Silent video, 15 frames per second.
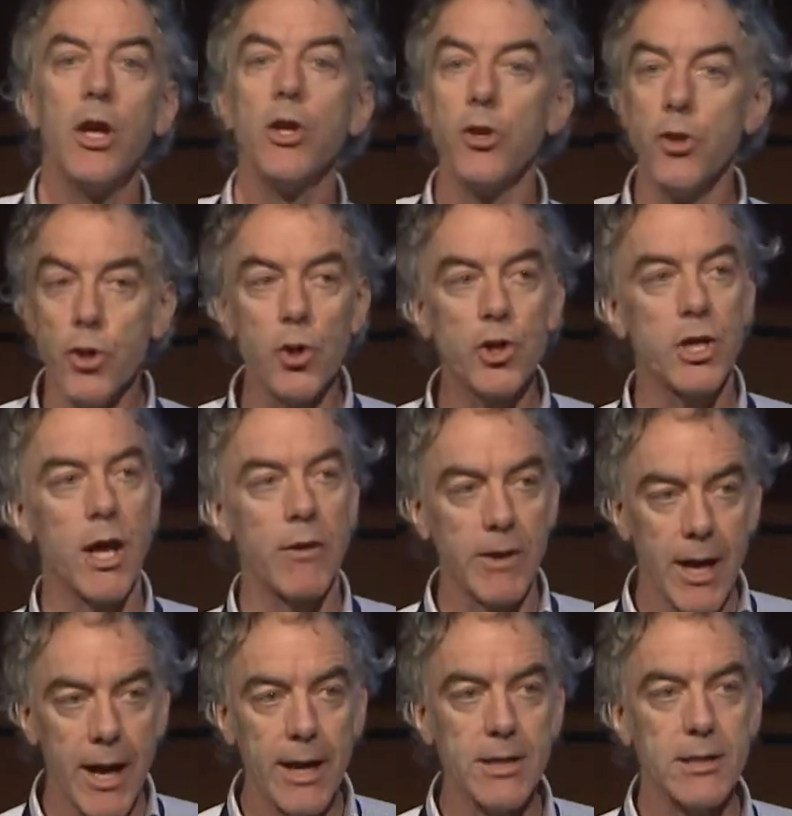You usually have an
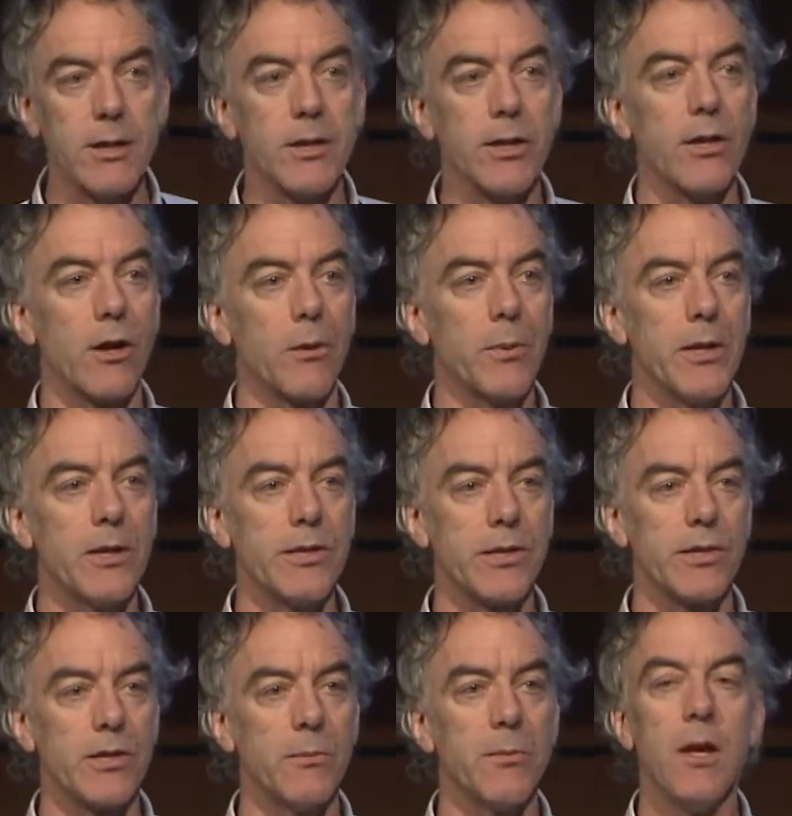excellent ERP
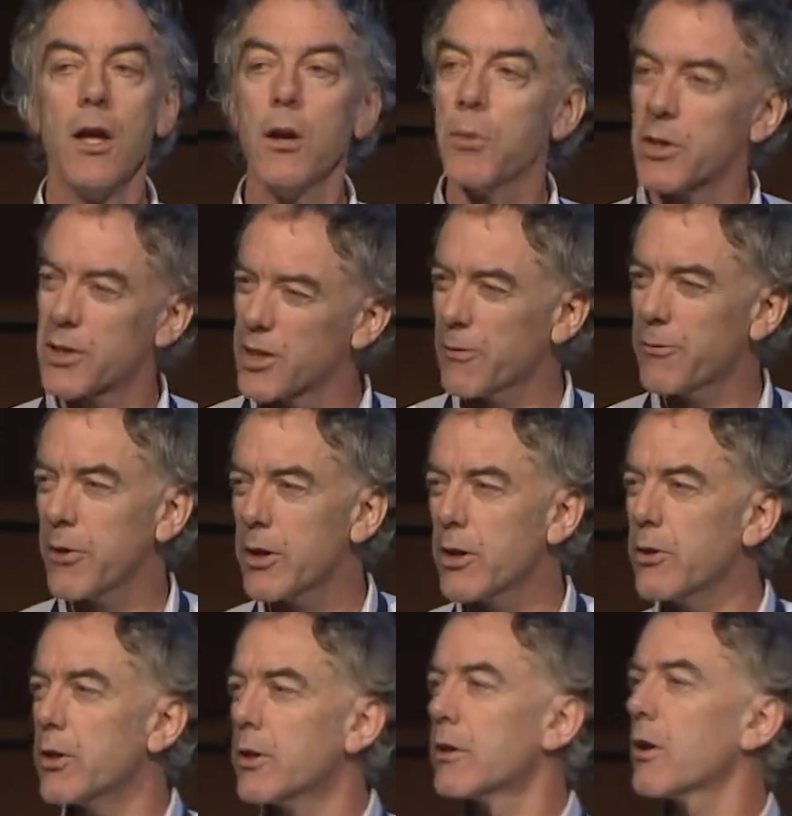system, but it's not very
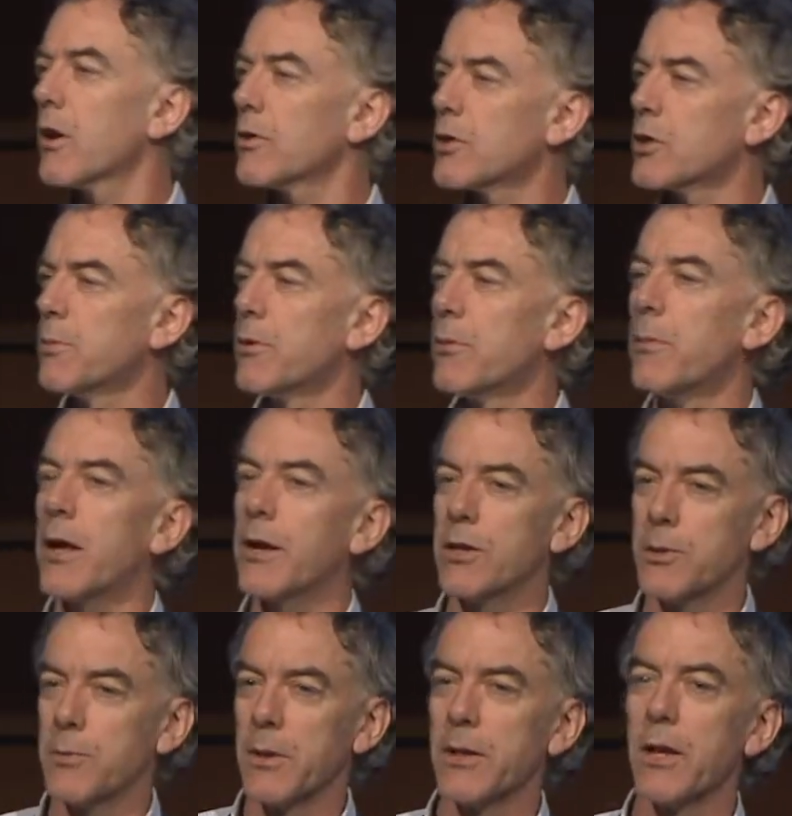good at customer
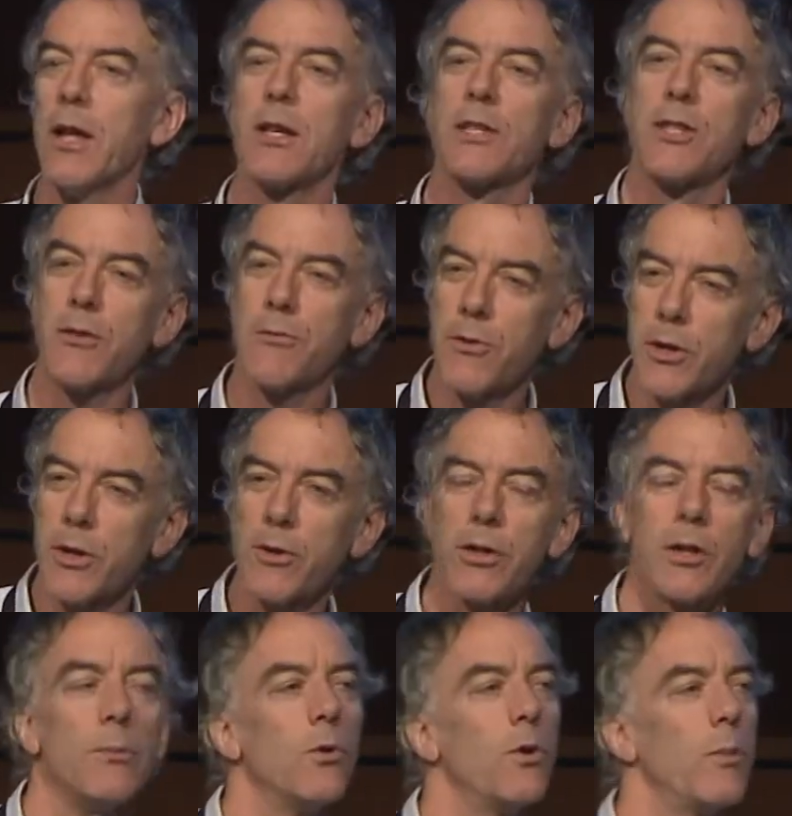management. It's not very good at
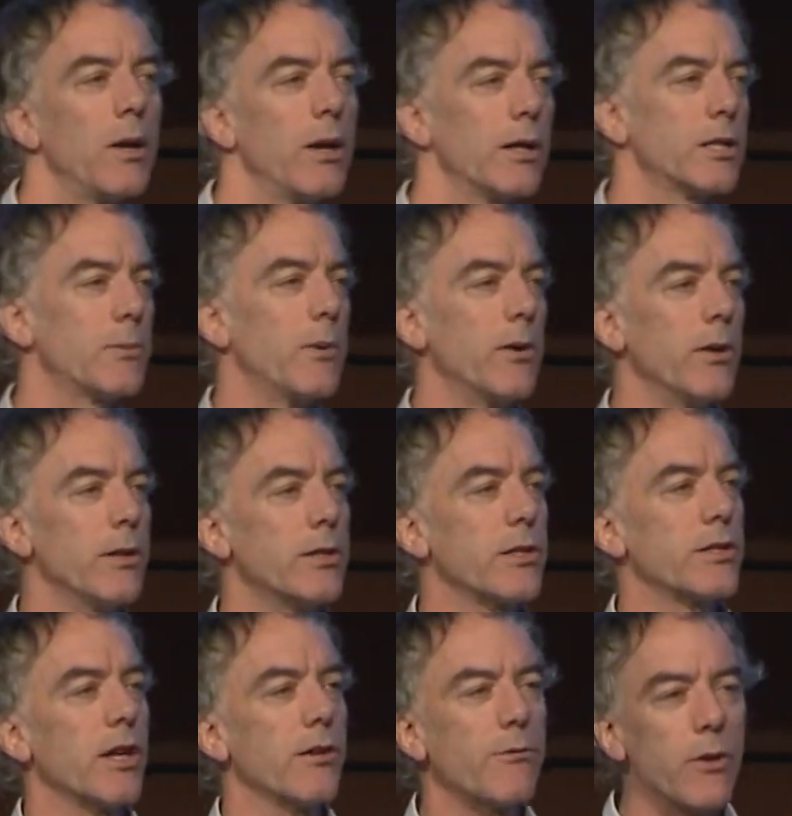the mobile experience.
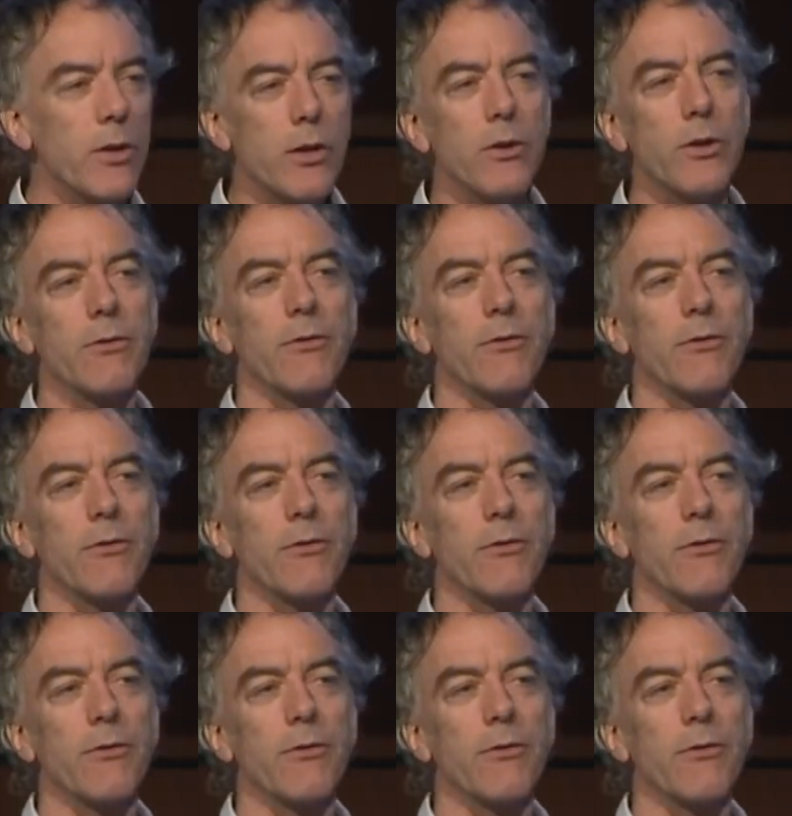It's not very good at